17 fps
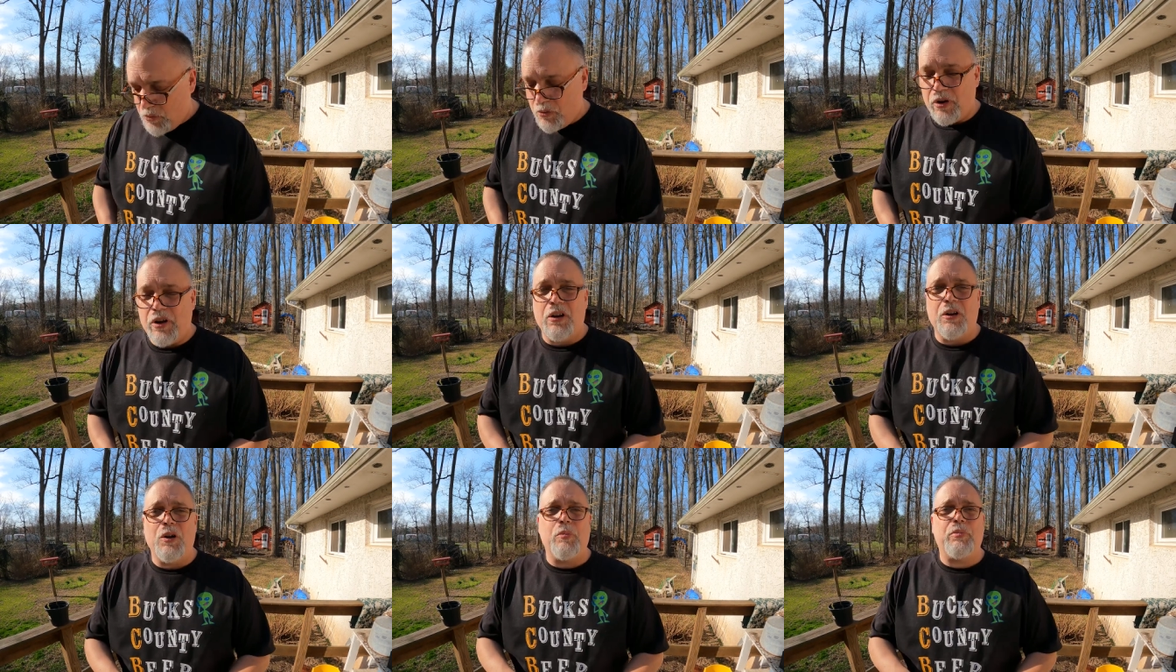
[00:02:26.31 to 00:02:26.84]
We're
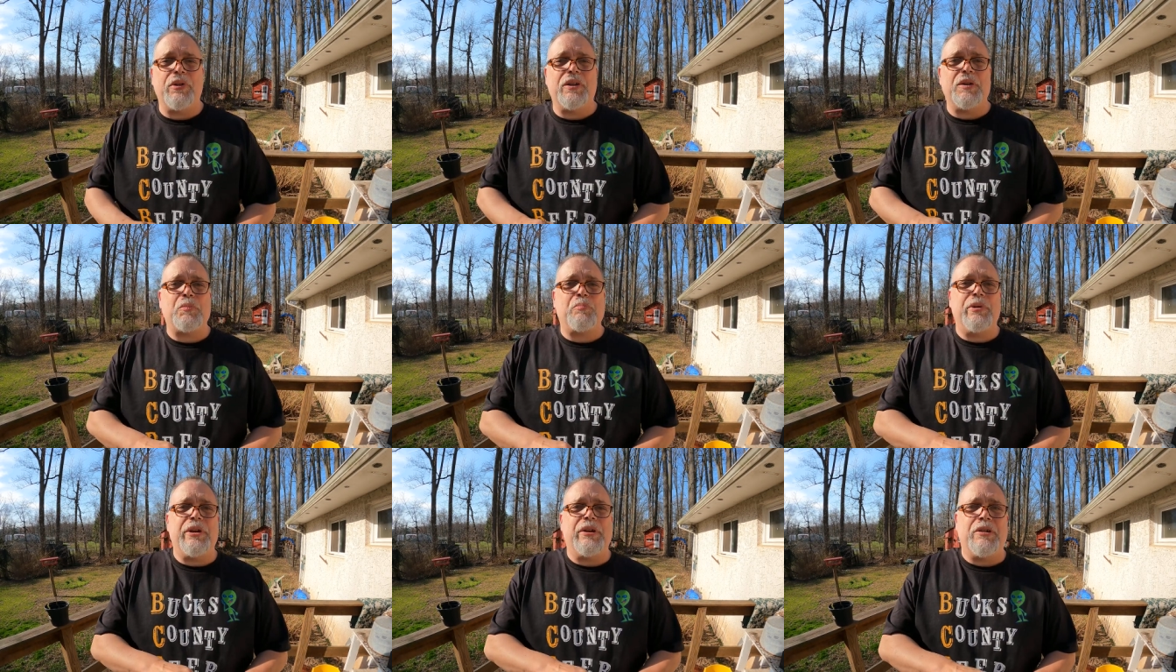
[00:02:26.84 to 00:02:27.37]
going to open
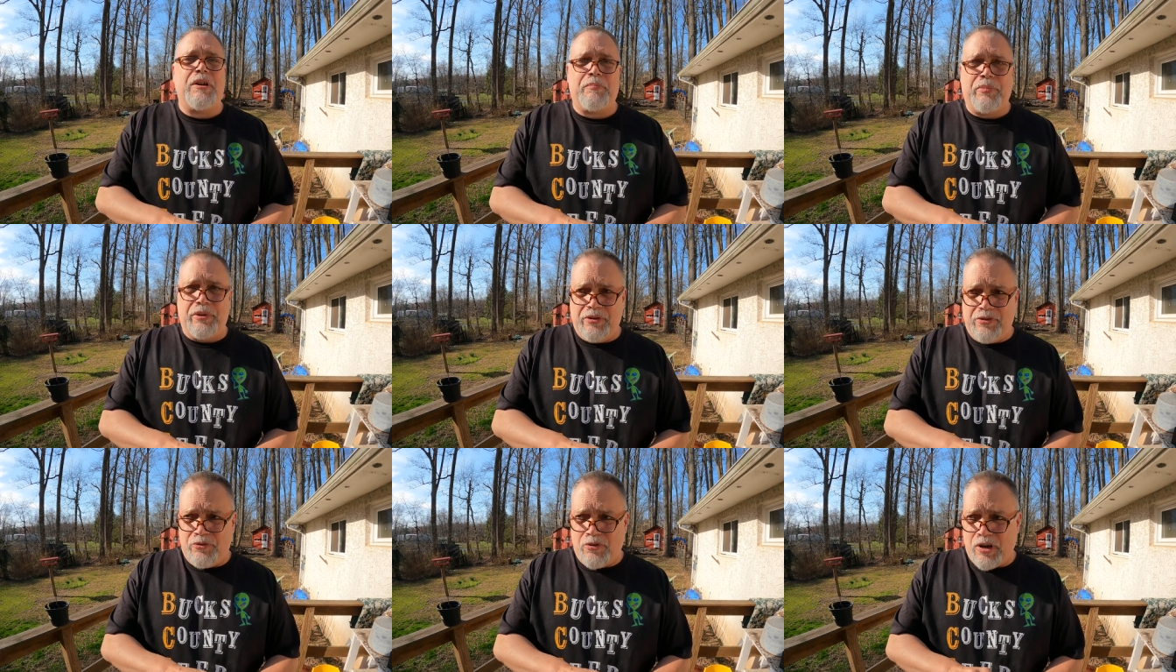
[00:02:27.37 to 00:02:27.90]
this beer up
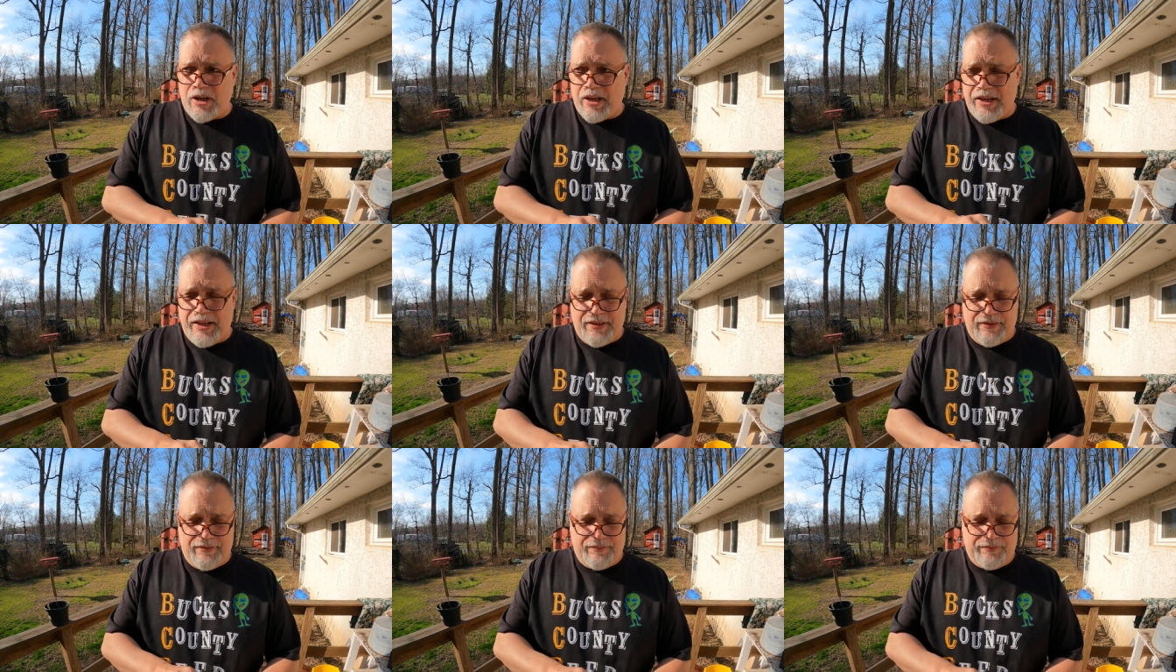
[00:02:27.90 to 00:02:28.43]
and try
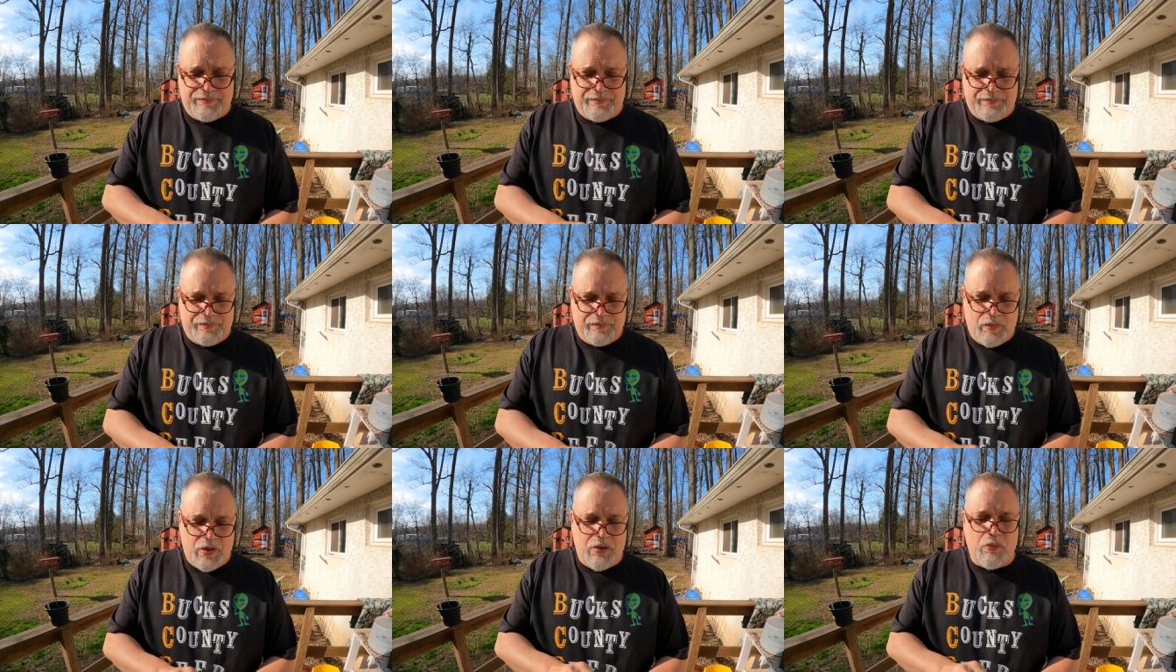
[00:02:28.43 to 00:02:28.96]
it
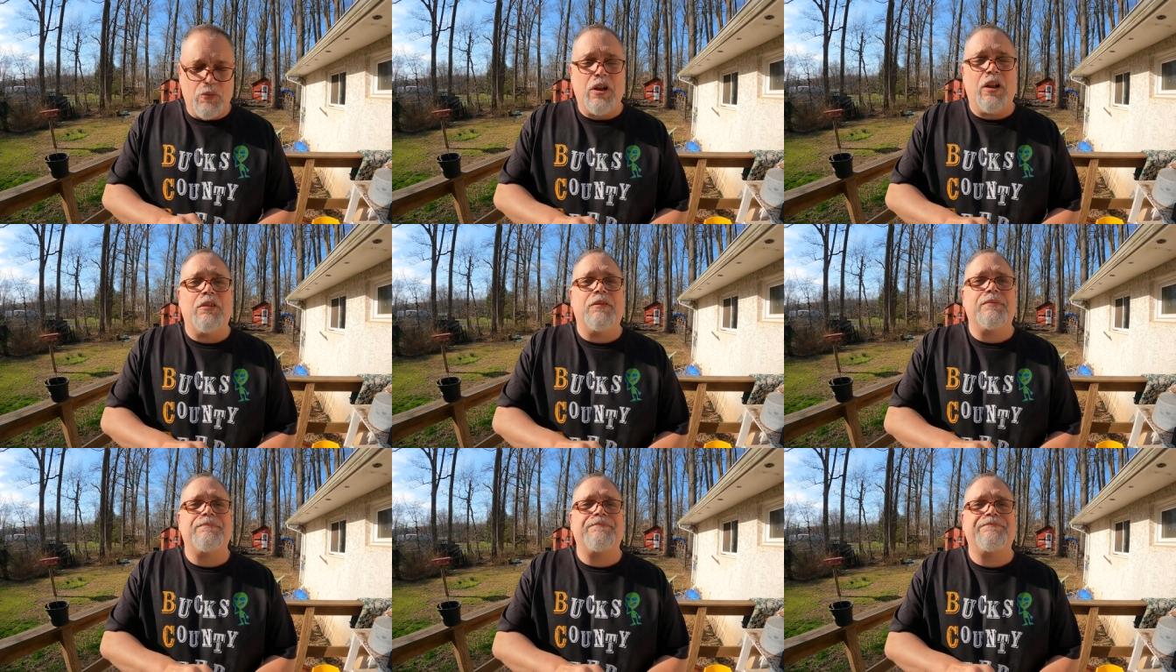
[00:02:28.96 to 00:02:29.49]

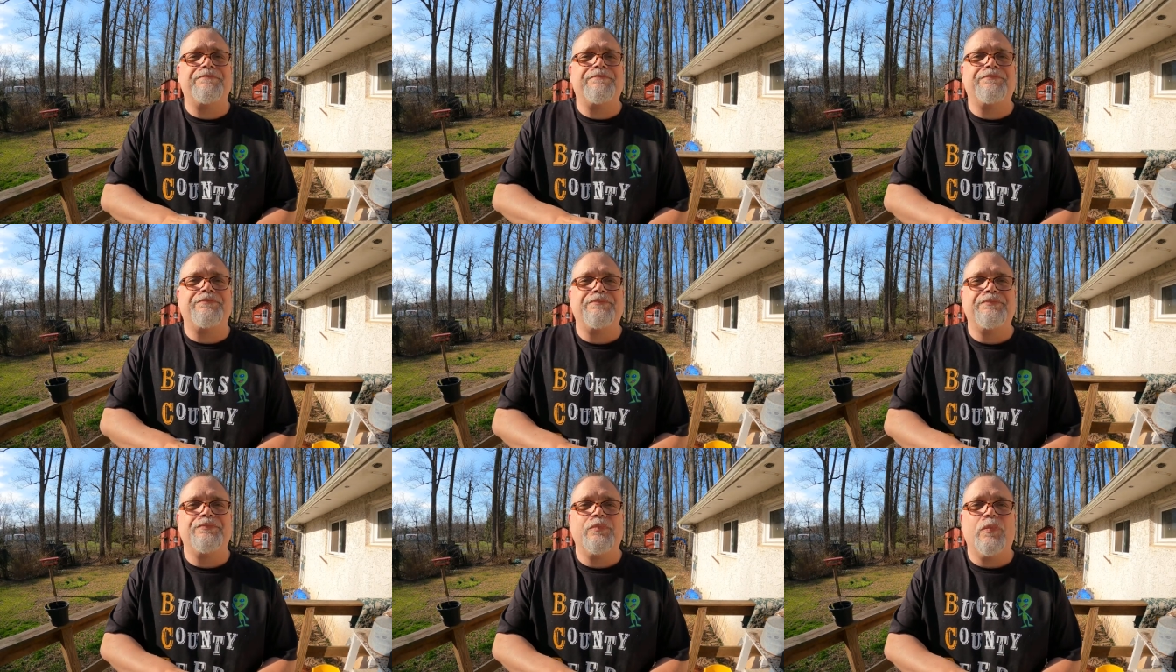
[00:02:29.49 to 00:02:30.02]
well,
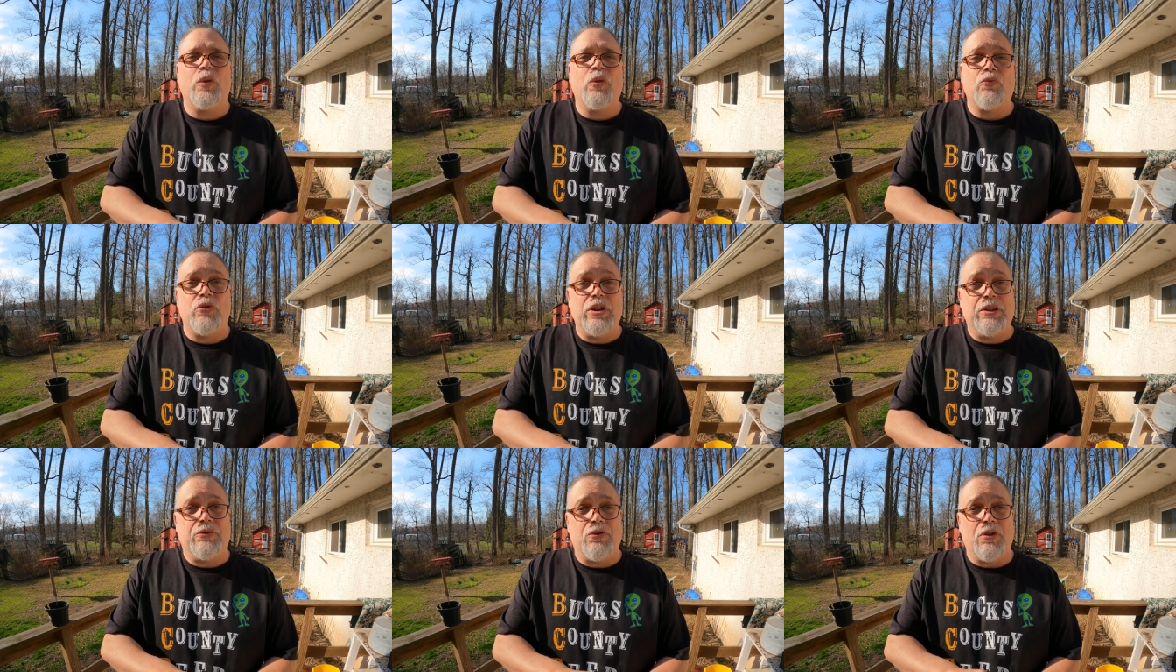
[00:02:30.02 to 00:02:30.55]

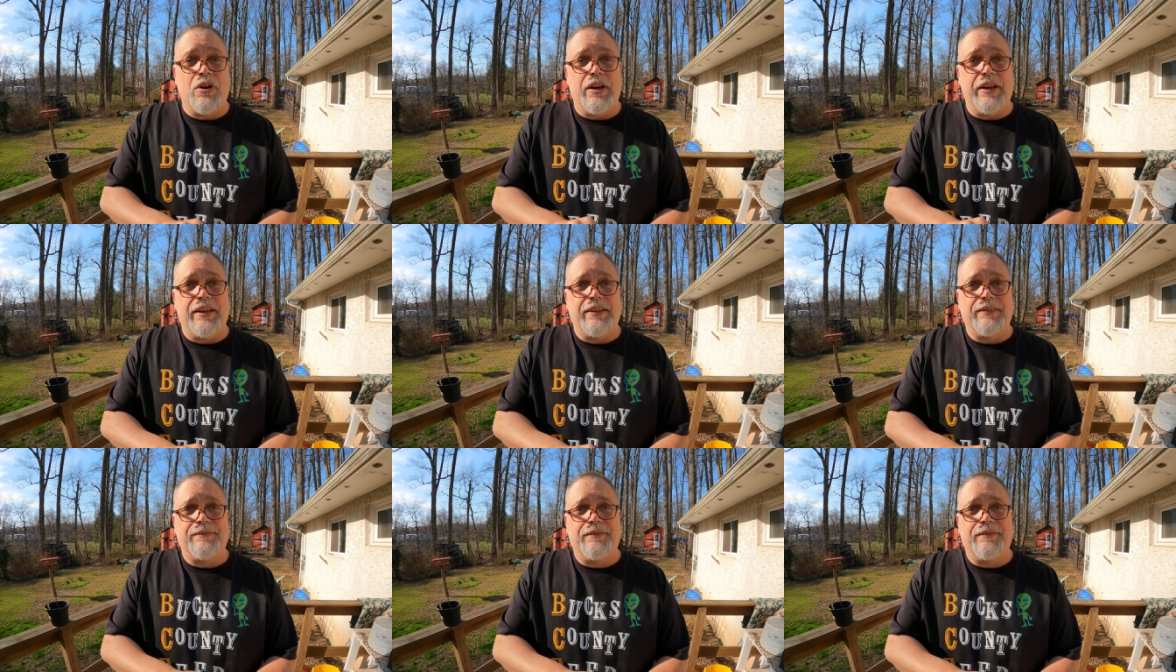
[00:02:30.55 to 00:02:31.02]
retry it.